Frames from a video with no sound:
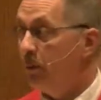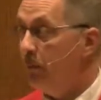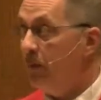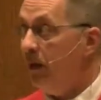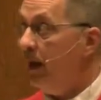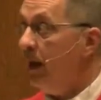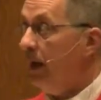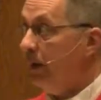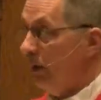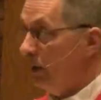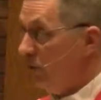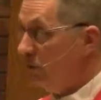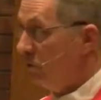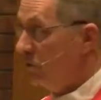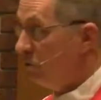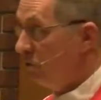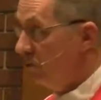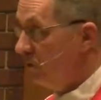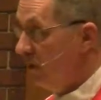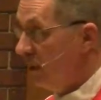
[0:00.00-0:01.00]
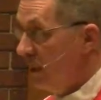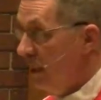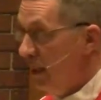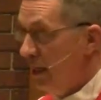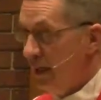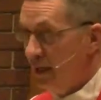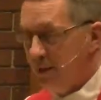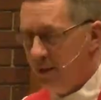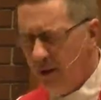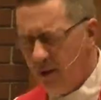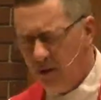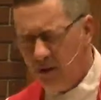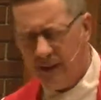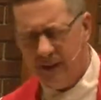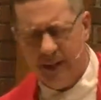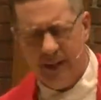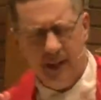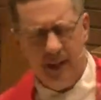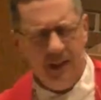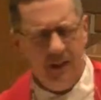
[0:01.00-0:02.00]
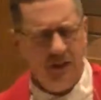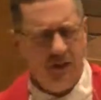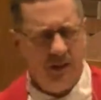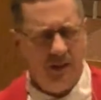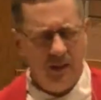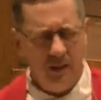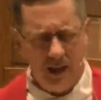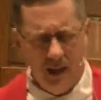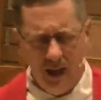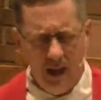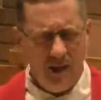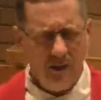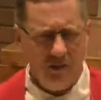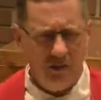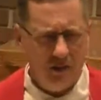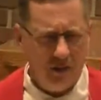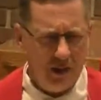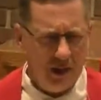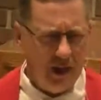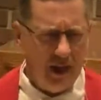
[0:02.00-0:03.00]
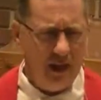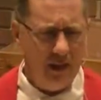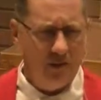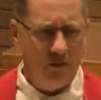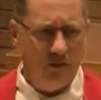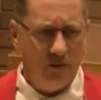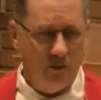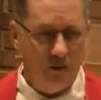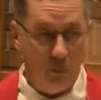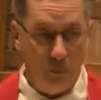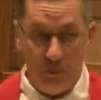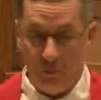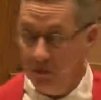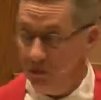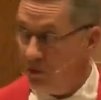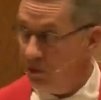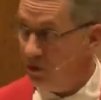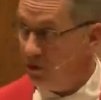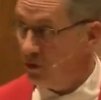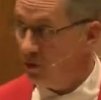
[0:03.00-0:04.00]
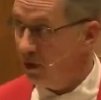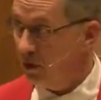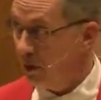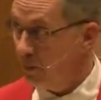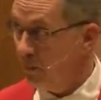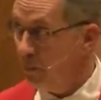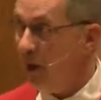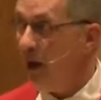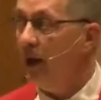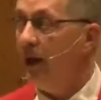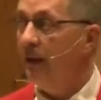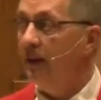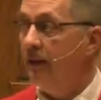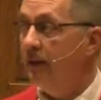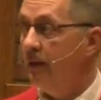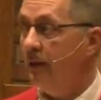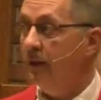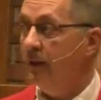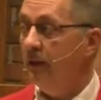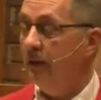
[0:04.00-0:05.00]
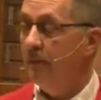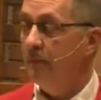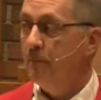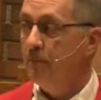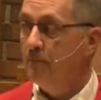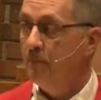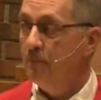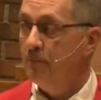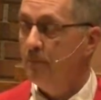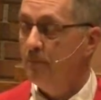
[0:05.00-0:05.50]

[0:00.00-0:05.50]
pious. They are engaged in constant acts of superstition and piety.